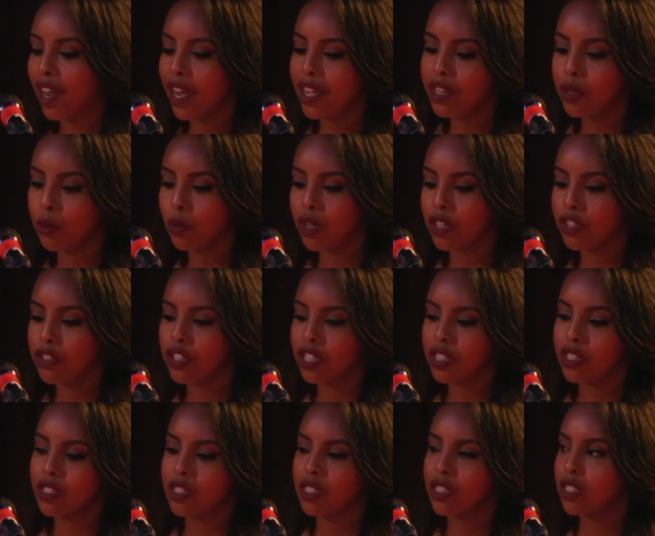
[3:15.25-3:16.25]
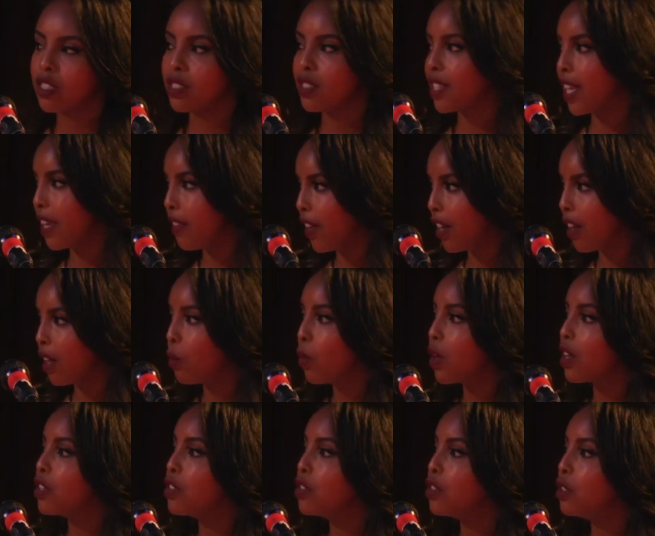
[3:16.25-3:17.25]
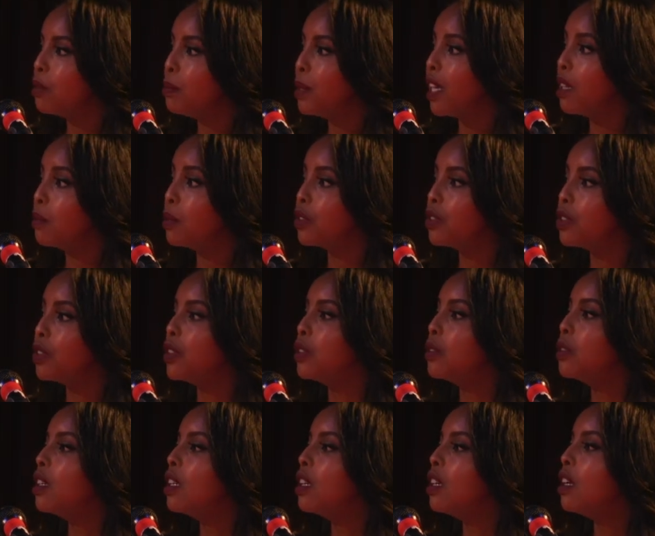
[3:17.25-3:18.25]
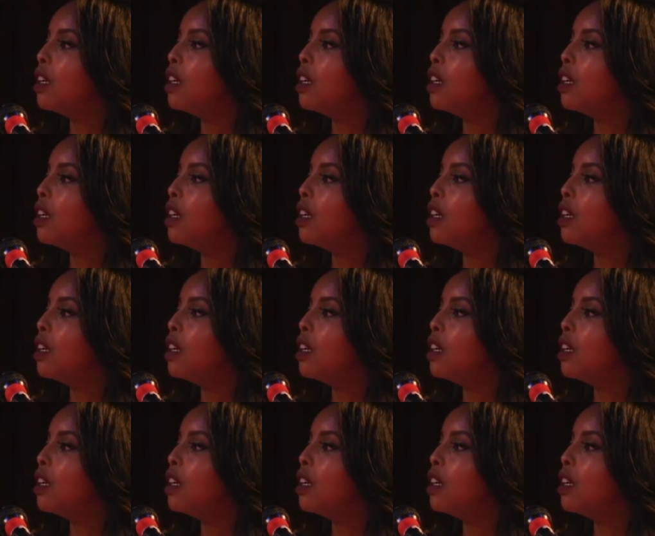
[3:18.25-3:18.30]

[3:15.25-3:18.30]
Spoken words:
I didn't want to just stay there. I wanted to be able to